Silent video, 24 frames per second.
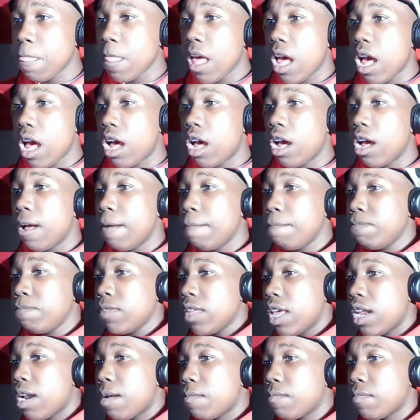
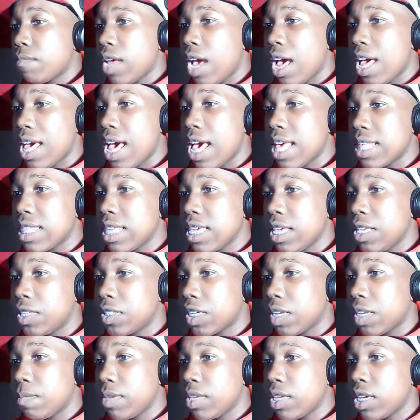I think he's
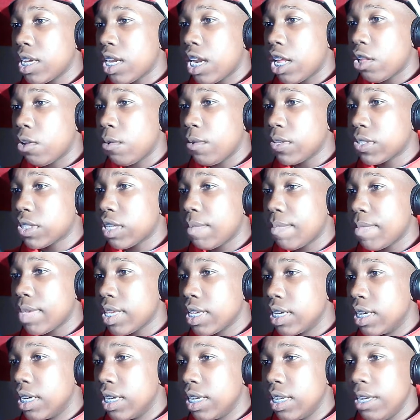gonna be good. I know he's gonna be
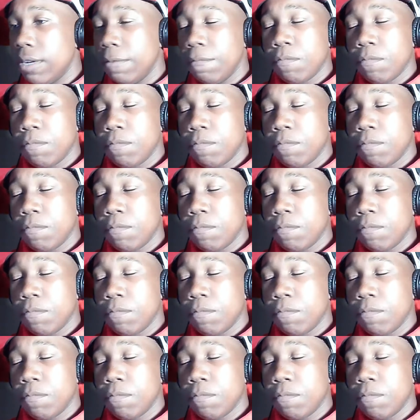good.